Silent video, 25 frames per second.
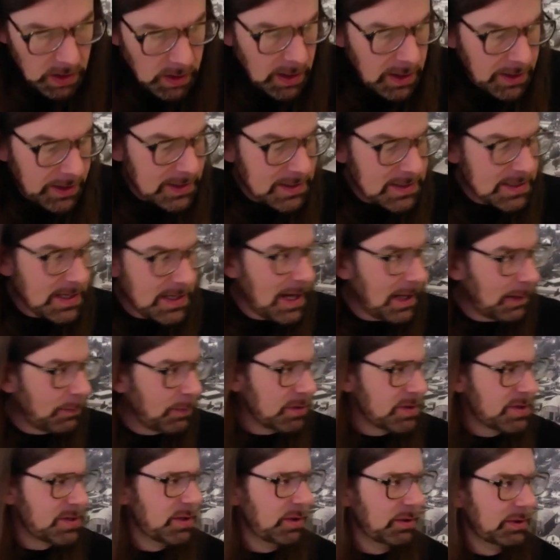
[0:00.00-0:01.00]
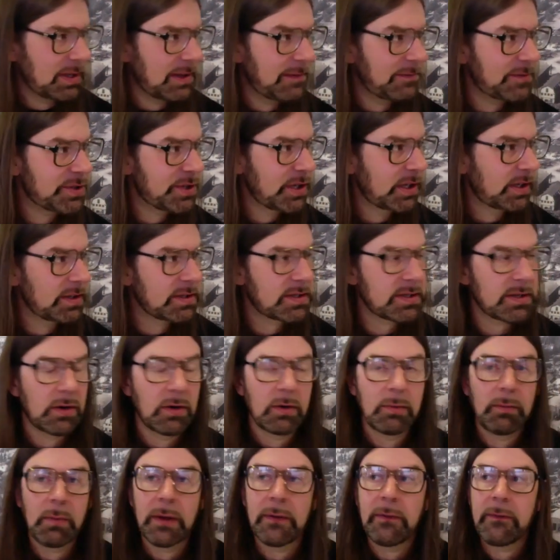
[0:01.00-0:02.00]
I guess almonds don't have shells,
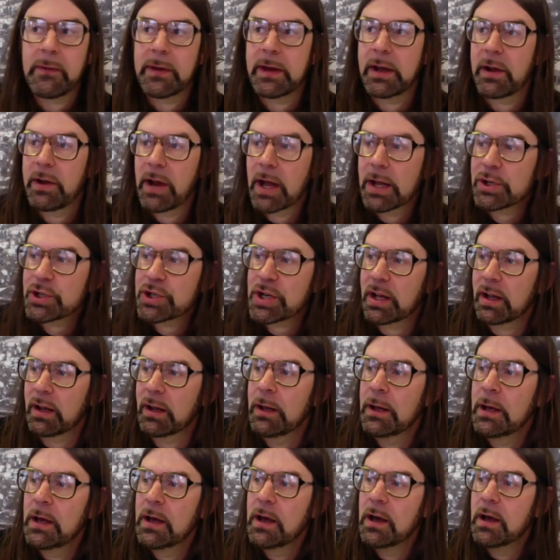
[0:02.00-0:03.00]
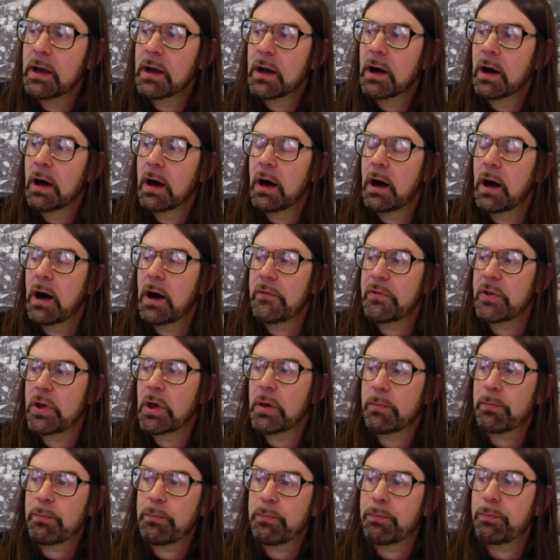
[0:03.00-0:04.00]
but in a nutshell,
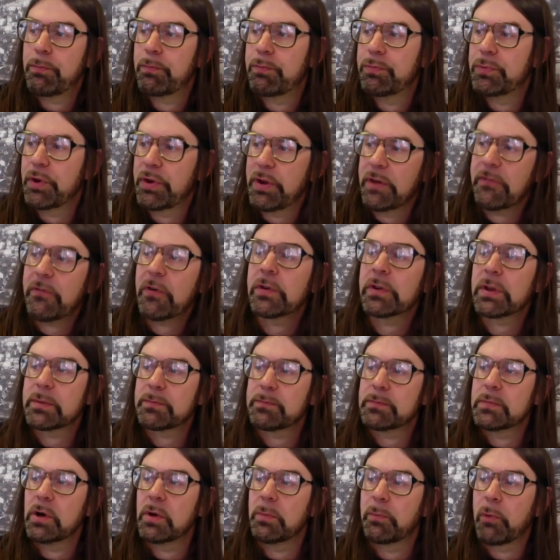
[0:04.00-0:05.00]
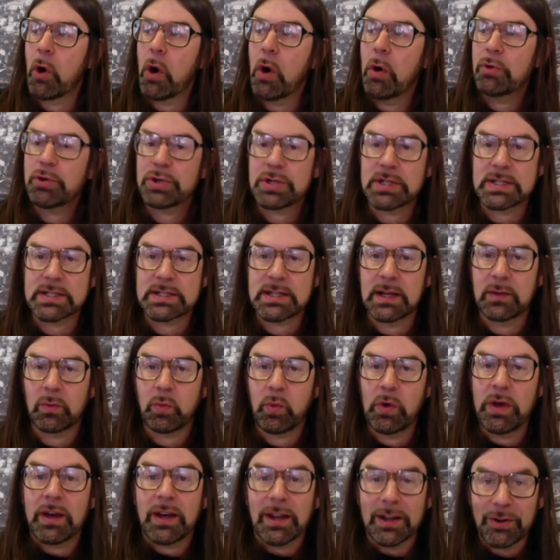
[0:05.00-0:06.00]
the different approach is that
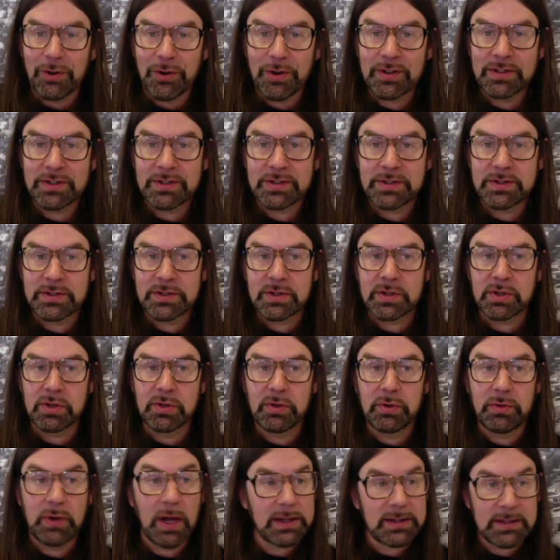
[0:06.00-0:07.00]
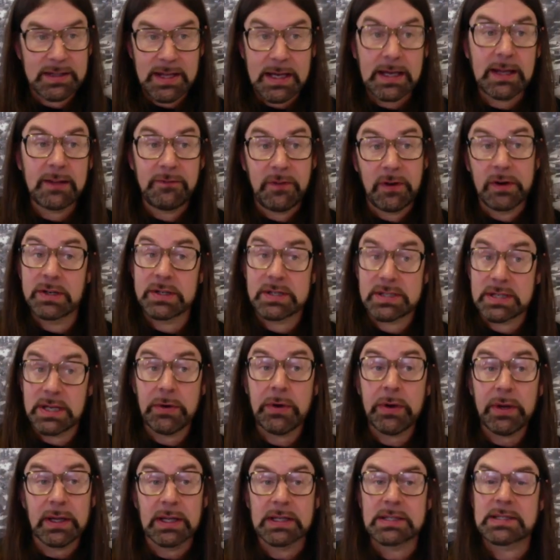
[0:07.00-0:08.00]
we can learn to not take it very
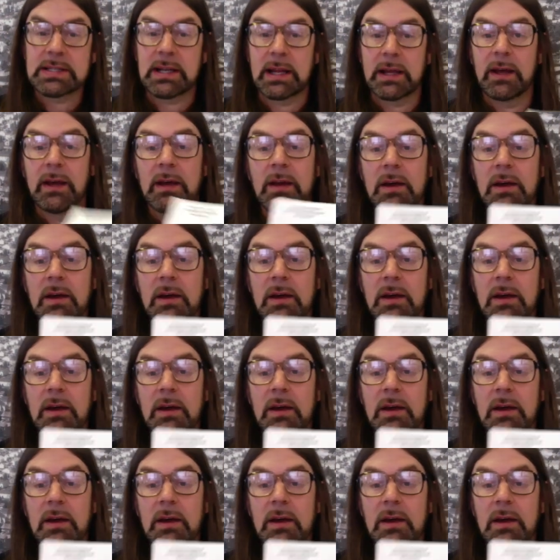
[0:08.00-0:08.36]
seriously